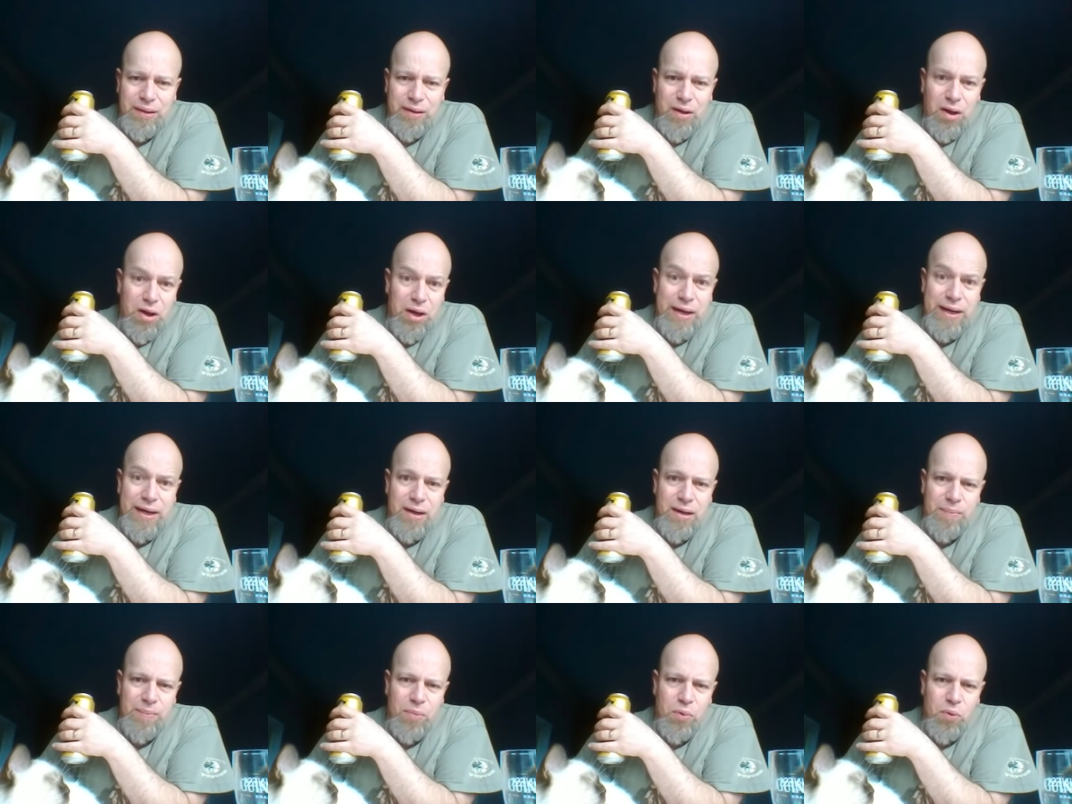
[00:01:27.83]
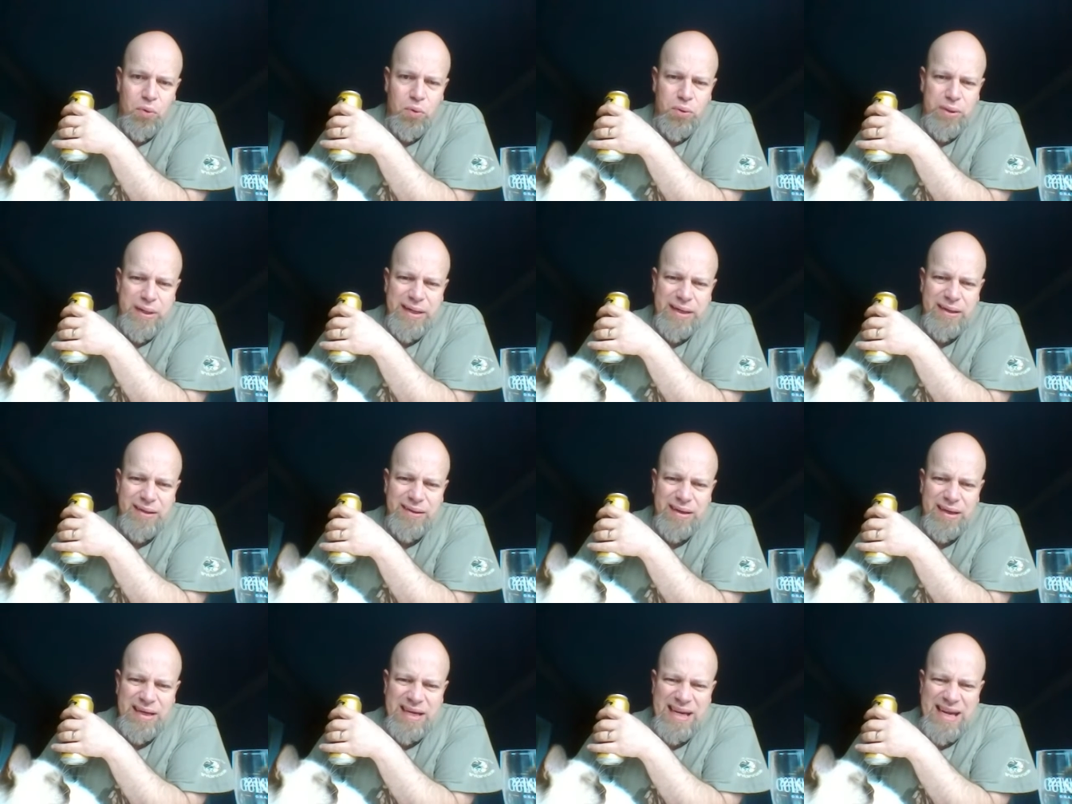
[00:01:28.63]
early in the morning
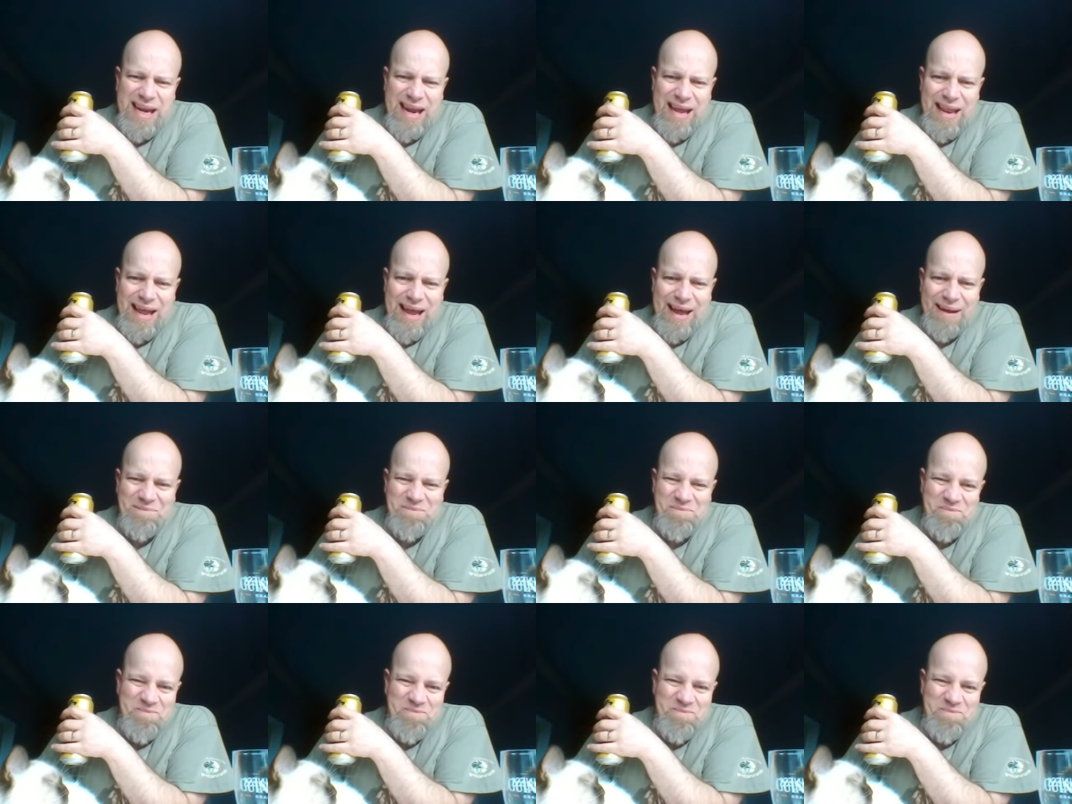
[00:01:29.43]
and you get that